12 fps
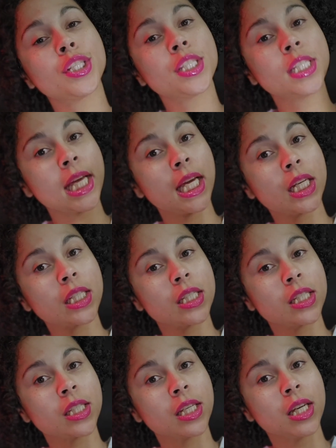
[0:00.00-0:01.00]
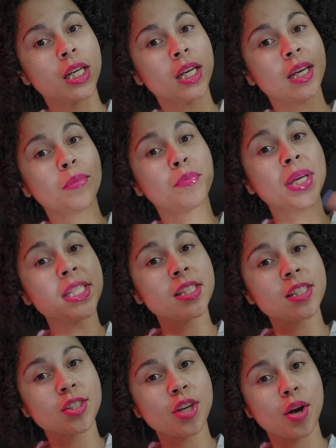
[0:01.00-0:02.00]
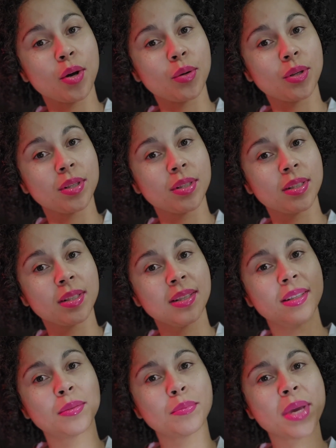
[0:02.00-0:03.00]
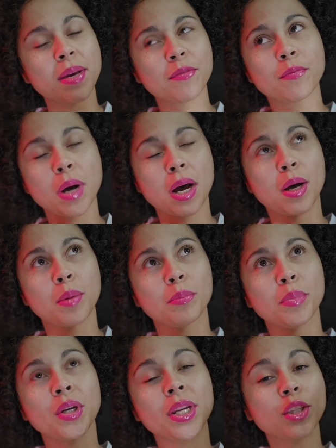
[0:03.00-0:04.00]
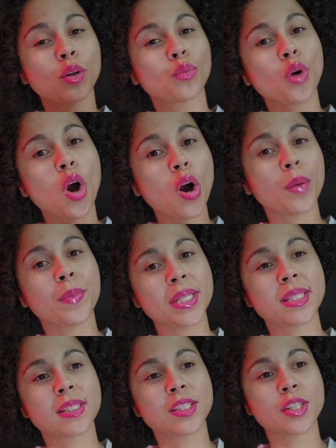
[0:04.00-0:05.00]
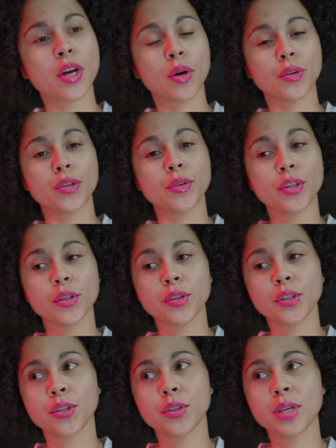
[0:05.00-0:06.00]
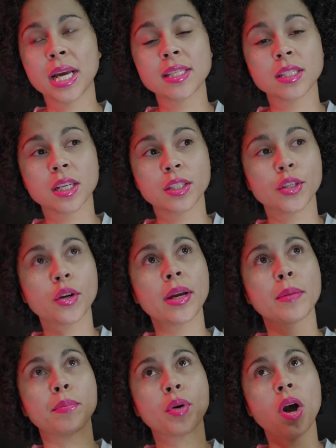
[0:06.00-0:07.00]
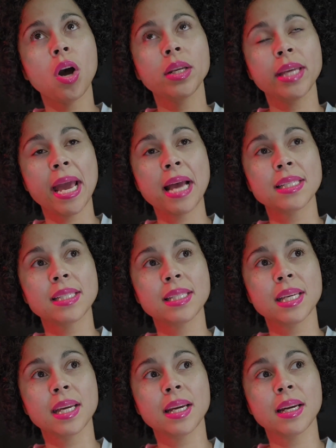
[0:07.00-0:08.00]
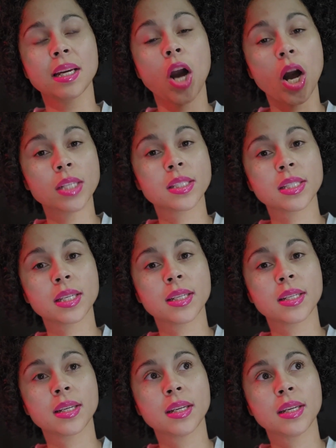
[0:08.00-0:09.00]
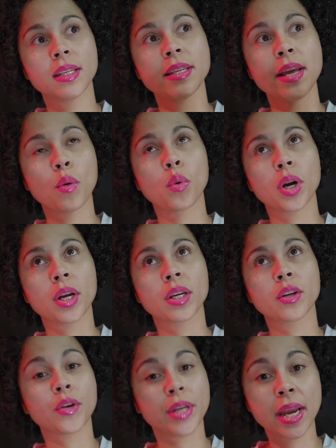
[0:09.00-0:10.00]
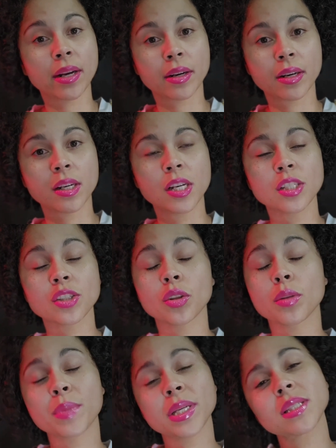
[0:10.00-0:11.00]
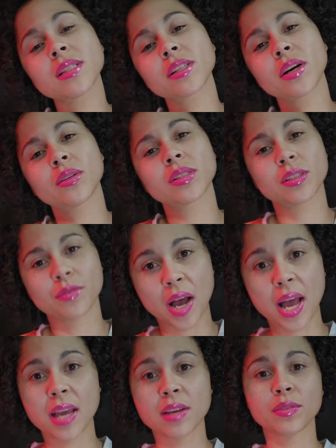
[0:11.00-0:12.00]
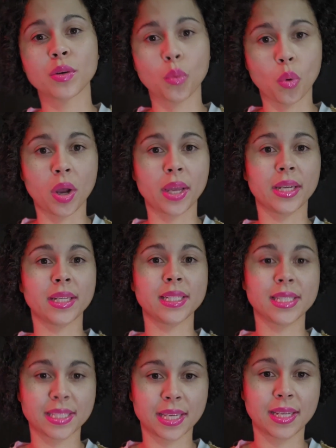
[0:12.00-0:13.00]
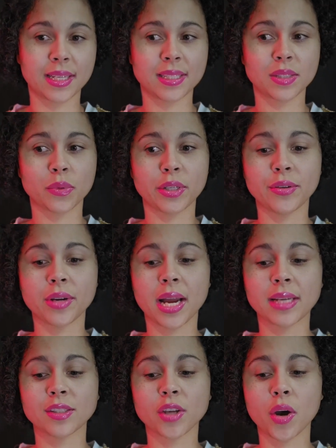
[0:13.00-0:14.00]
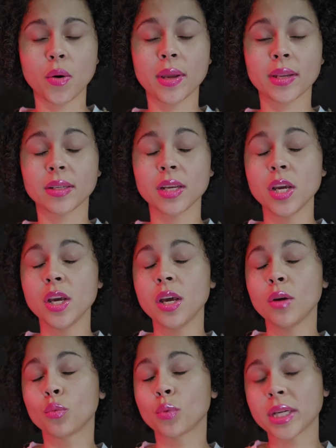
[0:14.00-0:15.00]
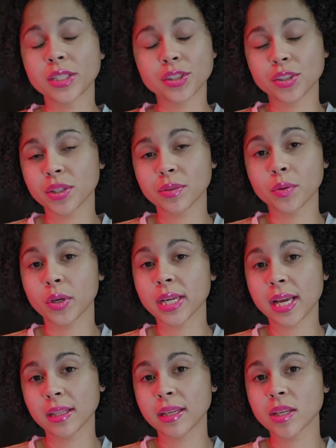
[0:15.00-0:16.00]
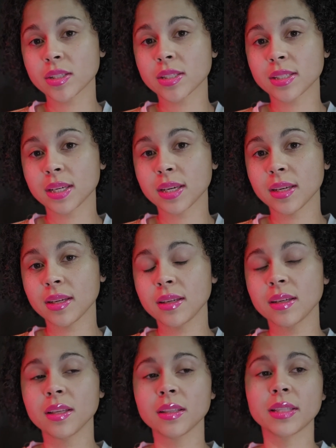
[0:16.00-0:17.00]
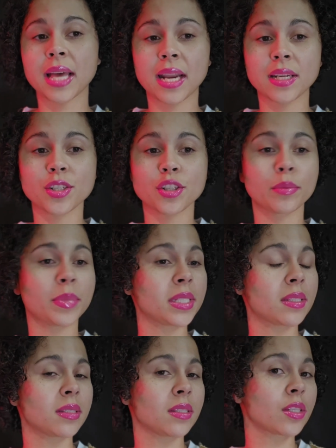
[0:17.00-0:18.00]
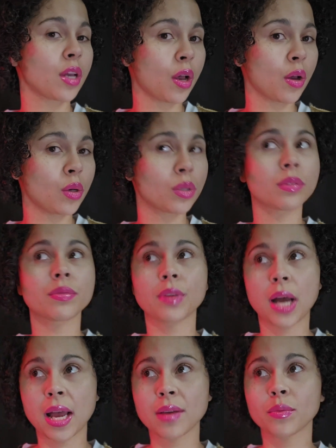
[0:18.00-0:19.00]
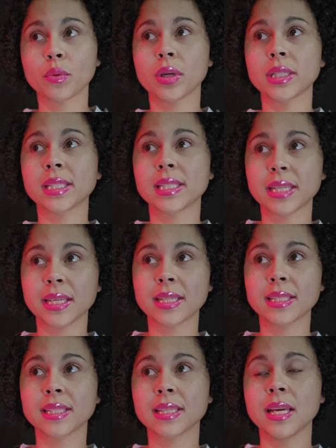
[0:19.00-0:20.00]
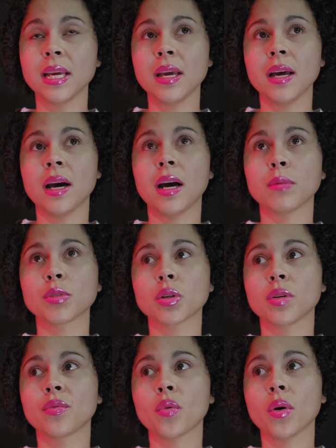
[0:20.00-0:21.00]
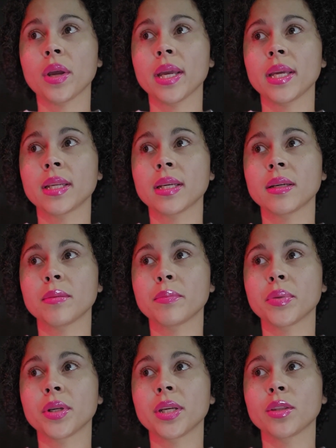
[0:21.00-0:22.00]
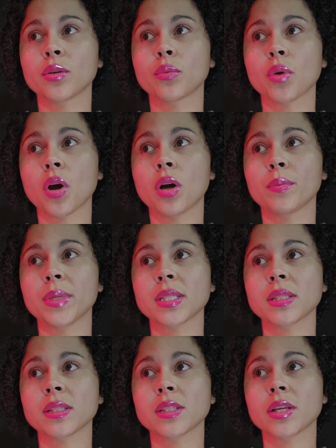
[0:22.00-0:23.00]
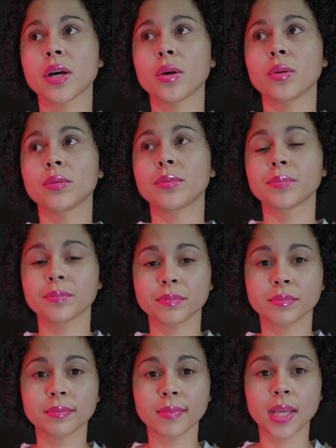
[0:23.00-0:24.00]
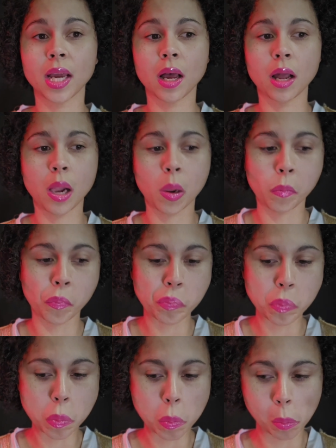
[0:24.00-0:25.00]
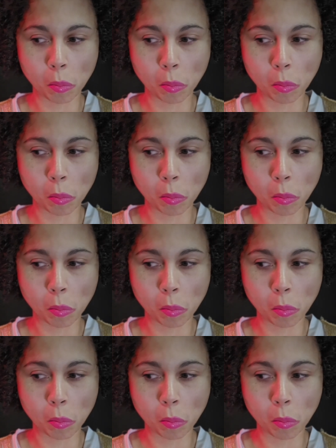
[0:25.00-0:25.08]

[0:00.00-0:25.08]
6, business code. Putting the wrong business code. You're a broadcasting content network creator. So the business code is 516. When you guys go and register for an LLC, that is your business code, 516. So avoid putting the wrong business code when